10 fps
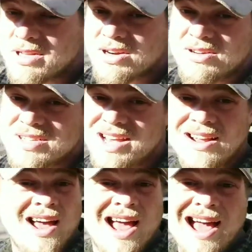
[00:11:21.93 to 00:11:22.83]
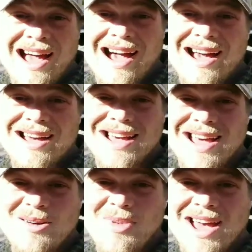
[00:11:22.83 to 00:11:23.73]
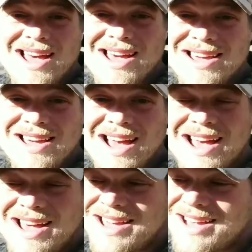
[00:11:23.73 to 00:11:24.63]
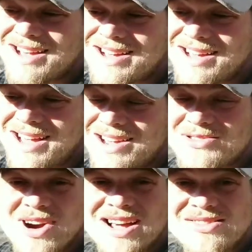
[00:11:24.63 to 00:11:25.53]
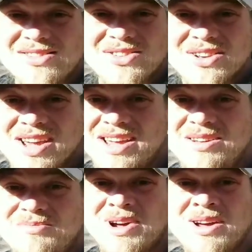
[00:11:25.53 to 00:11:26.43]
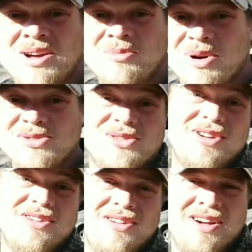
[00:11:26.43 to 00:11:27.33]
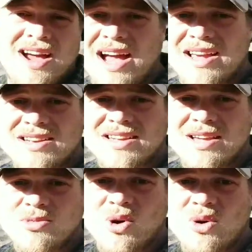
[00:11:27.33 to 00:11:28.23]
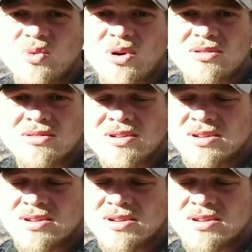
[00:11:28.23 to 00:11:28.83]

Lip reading: Turns out I am a crisis team person here. I get to keep going to work.